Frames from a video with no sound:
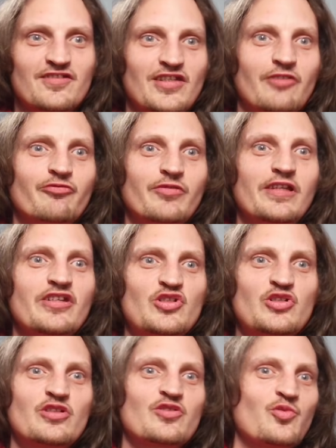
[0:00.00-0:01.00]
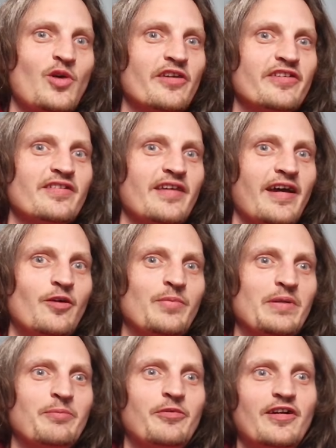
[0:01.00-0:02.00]
I really just wanted to help
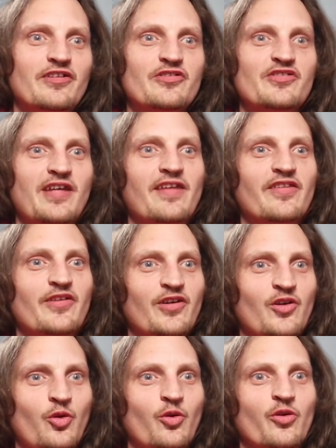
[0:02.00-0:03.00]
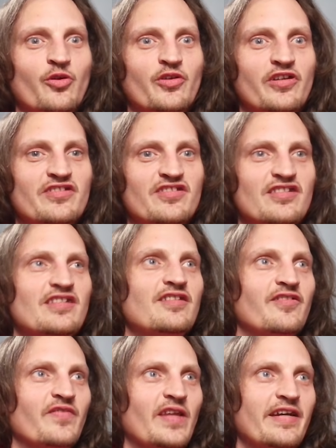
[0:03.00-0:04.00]
people understand the core conceit
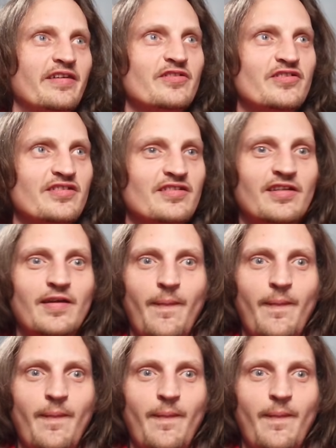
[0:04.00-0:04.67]
of layers.